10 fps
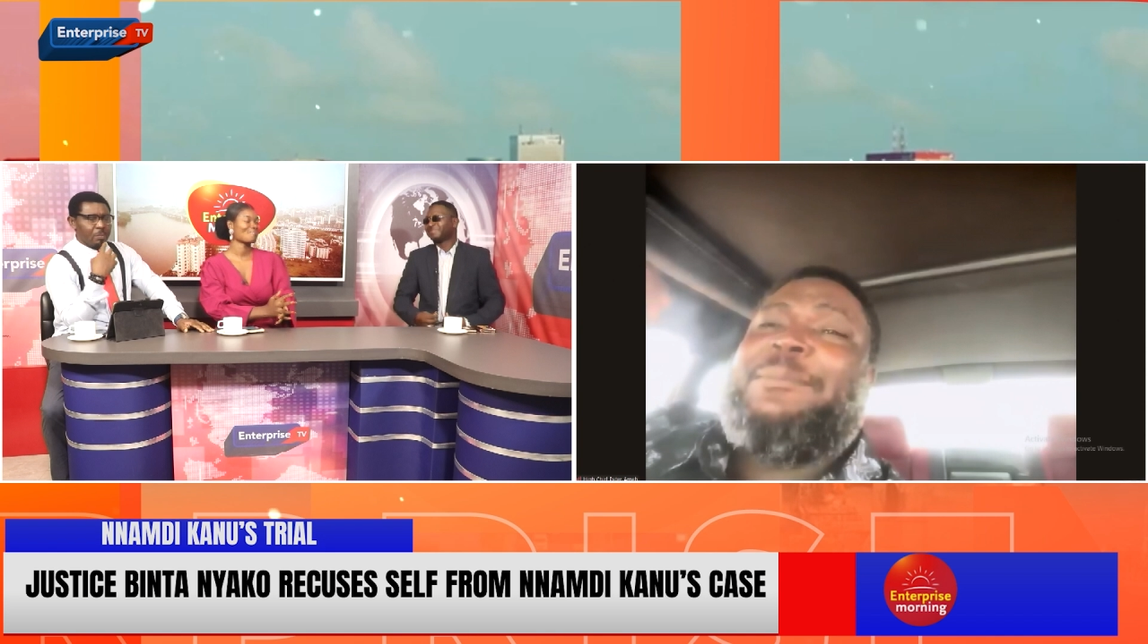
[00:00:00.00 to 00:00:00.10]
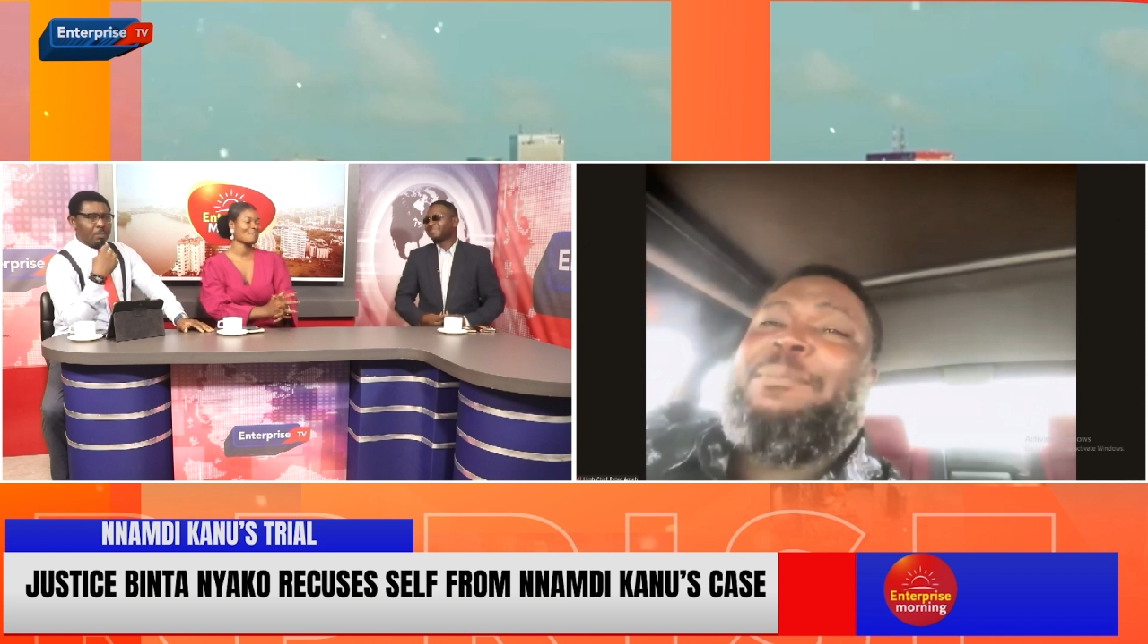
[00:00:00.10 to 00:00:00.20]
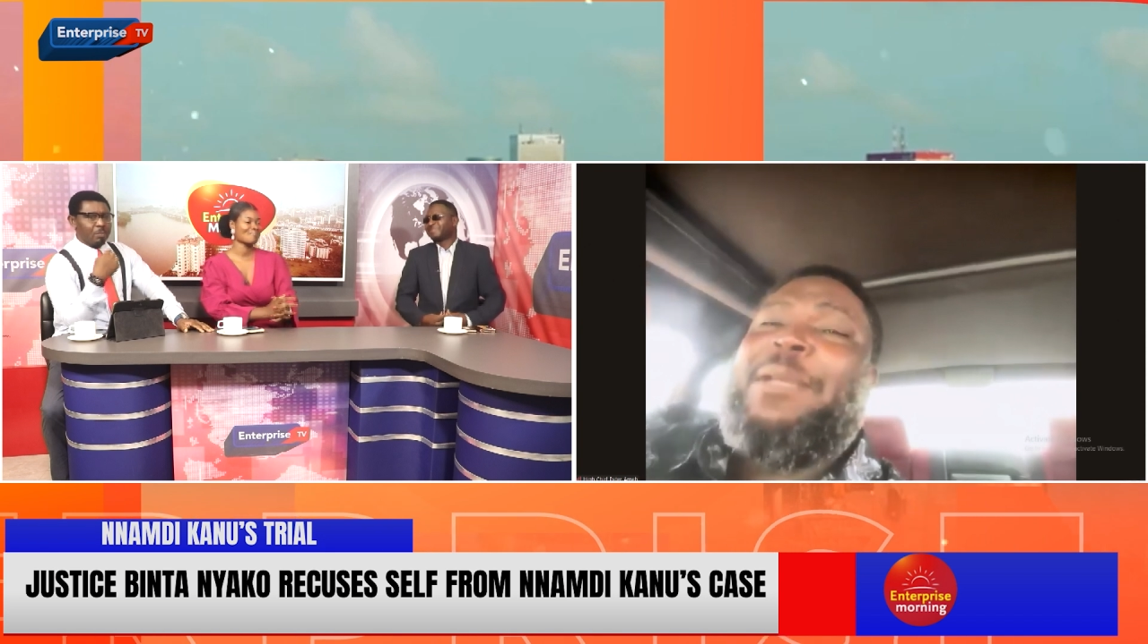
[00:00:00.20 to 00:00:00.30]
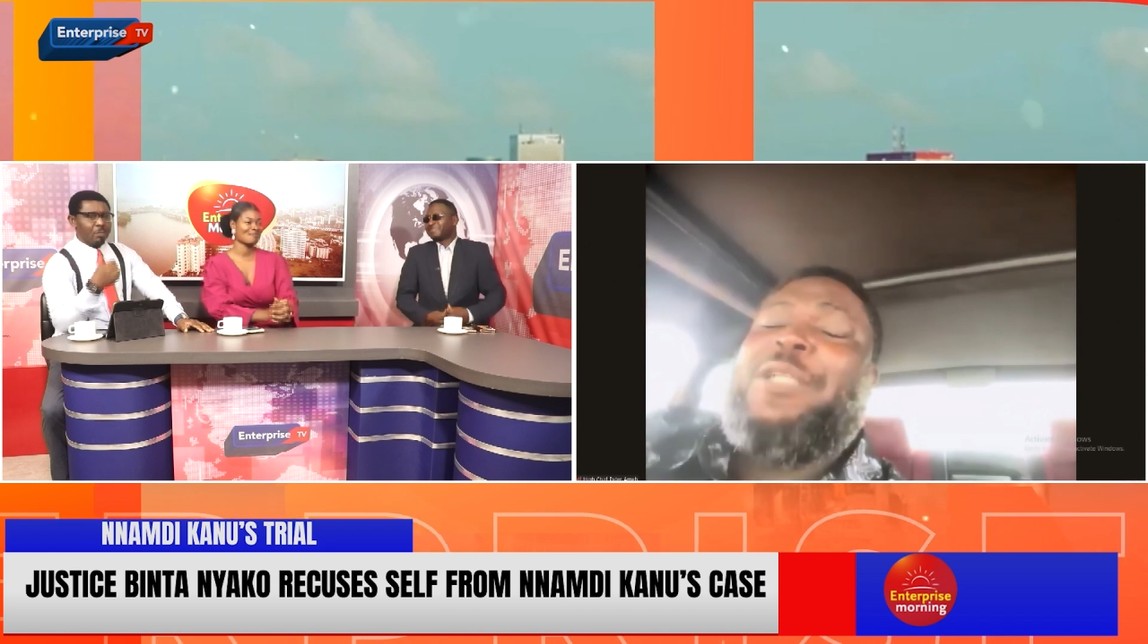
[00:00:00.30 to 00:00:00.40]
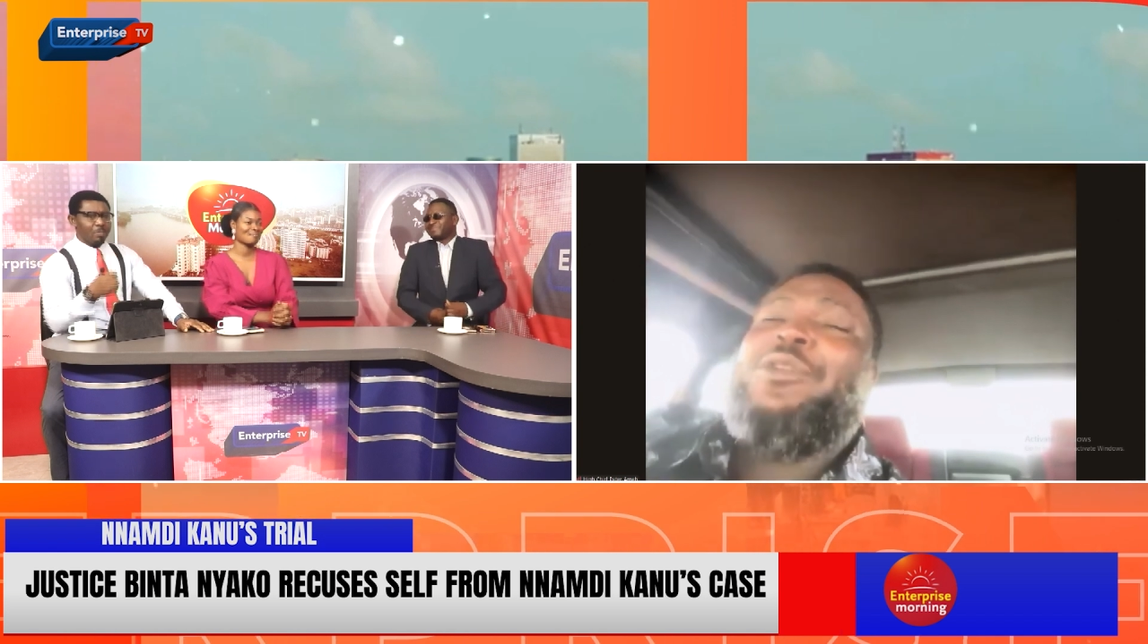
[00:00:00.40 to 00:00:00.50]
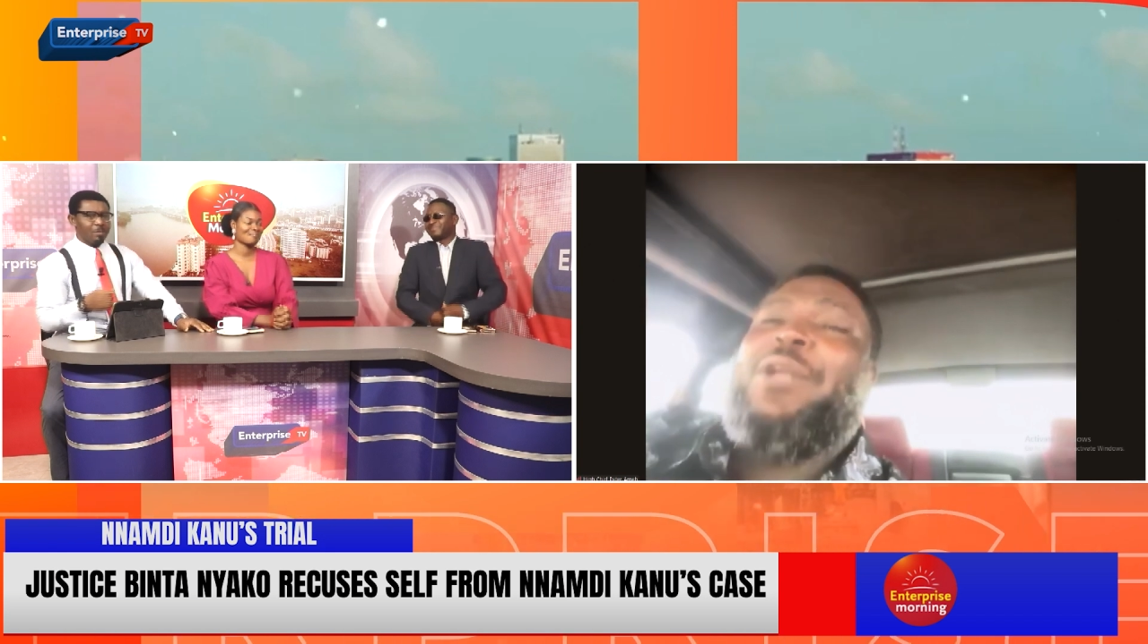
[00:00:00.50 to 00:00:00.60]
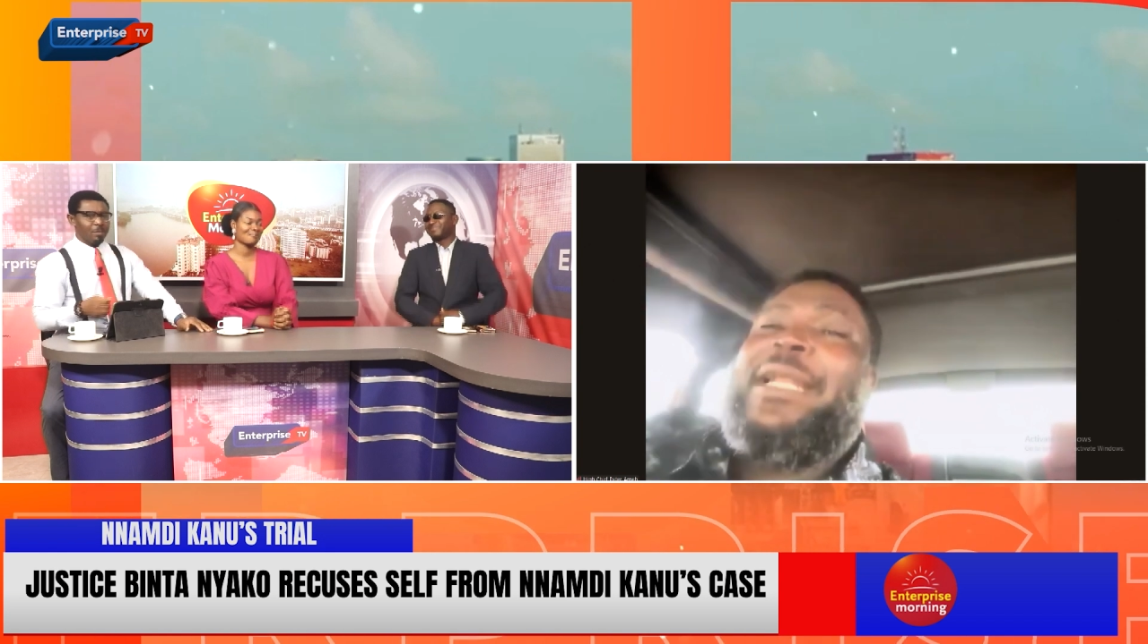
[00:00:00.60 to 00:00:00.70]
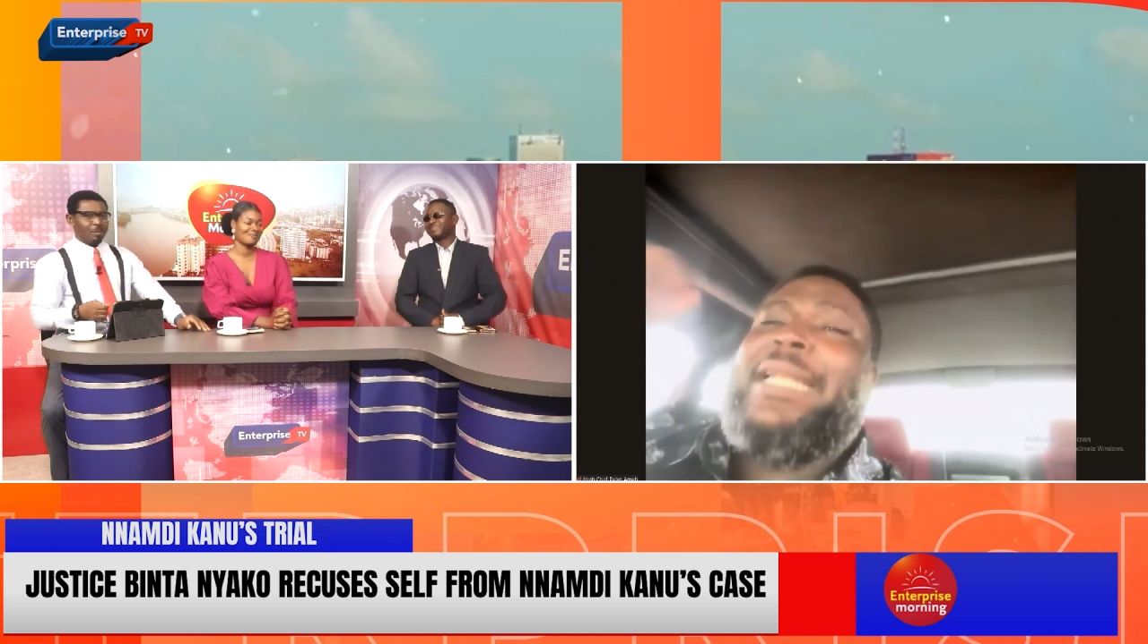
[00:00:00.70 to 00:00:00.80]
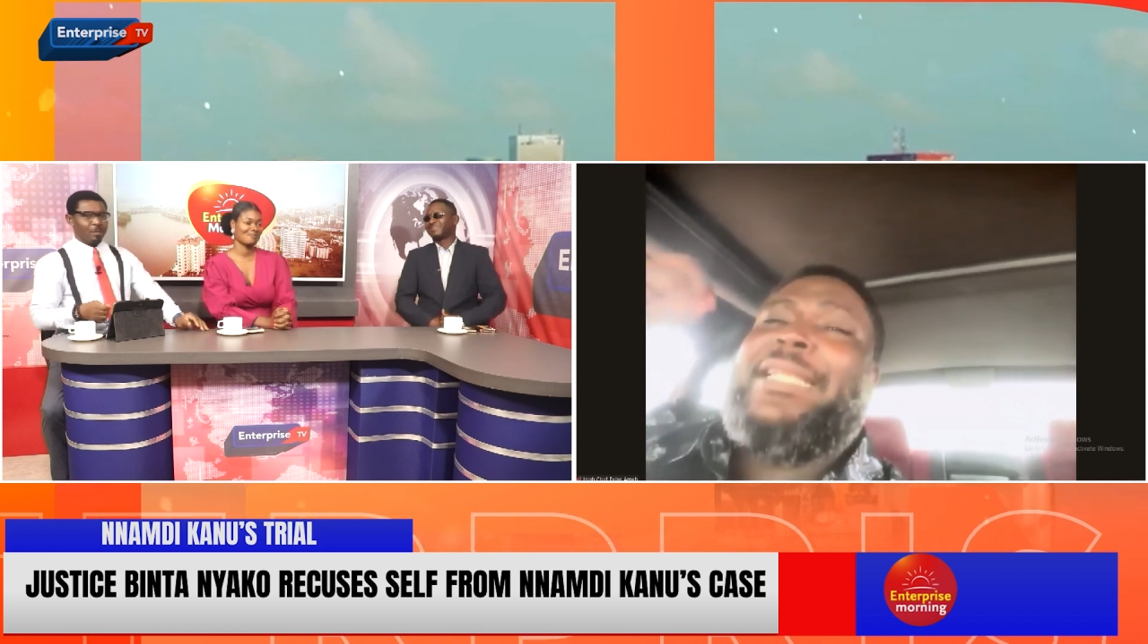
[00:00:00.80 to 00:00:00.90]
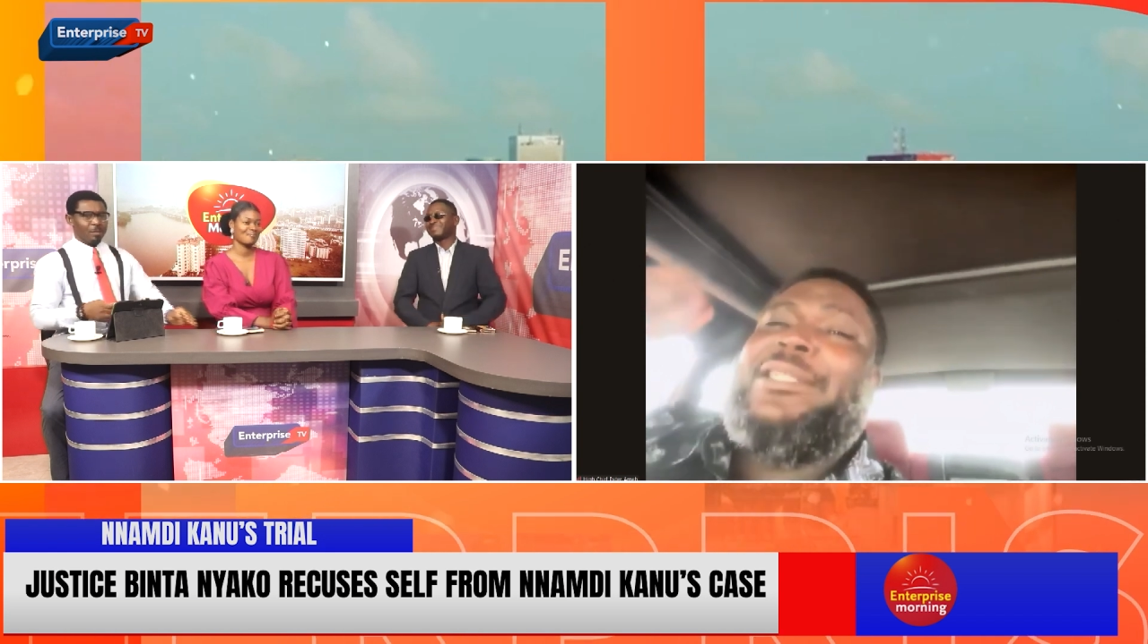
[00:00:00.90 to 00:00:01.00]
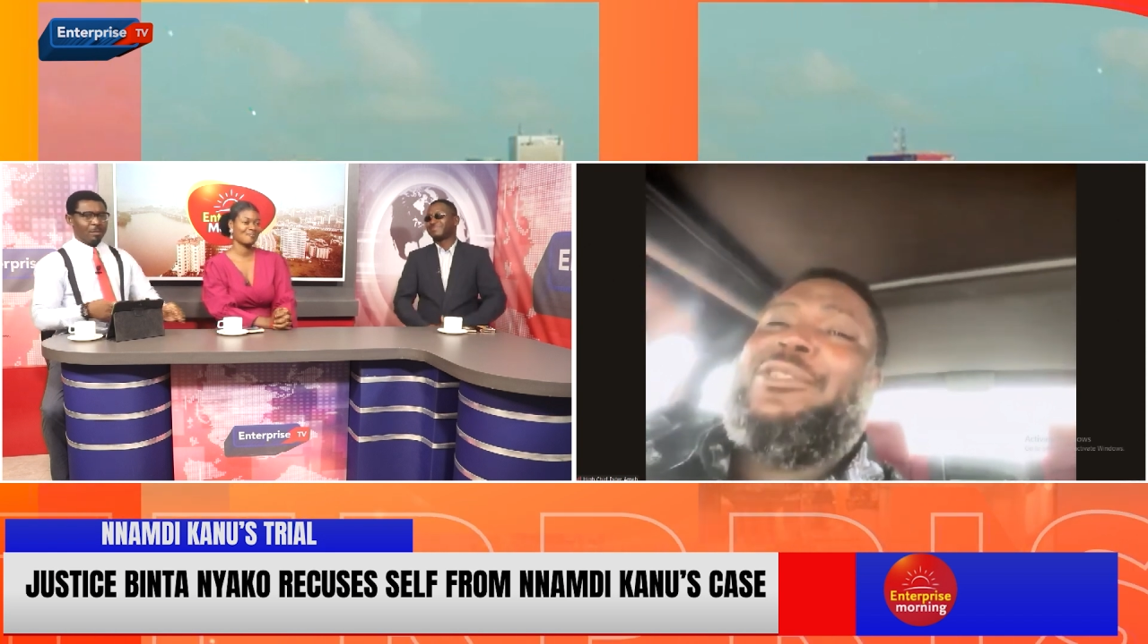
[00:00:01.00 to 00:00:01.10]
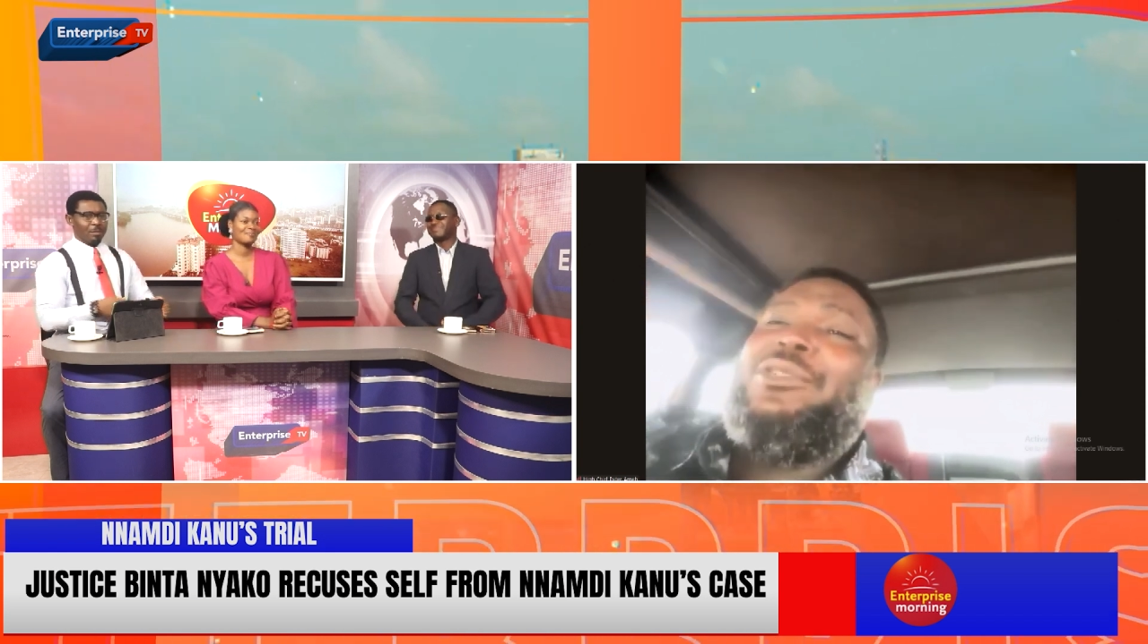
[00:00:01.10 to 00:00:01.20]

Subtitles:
so that they can rise up